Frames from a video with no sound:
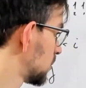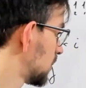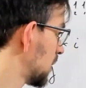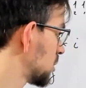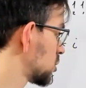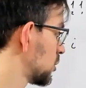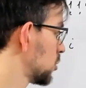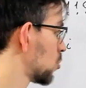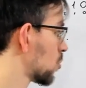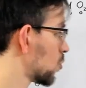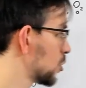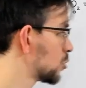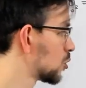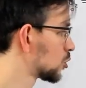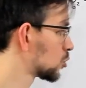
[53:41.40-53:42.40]
imagine
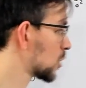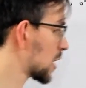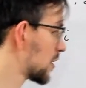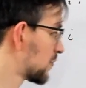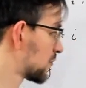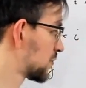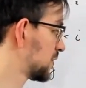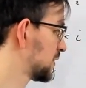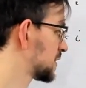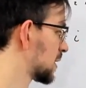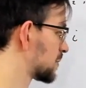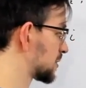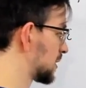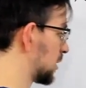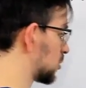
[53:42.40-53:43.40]
you want to have the
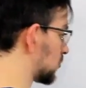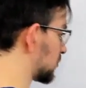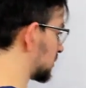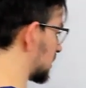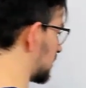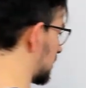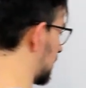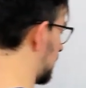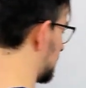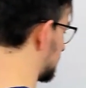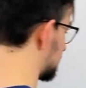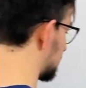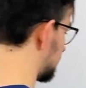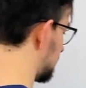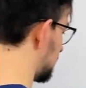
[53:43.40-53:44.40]
subset of some elements
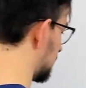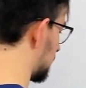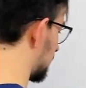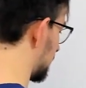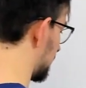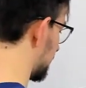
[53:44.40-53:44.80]
here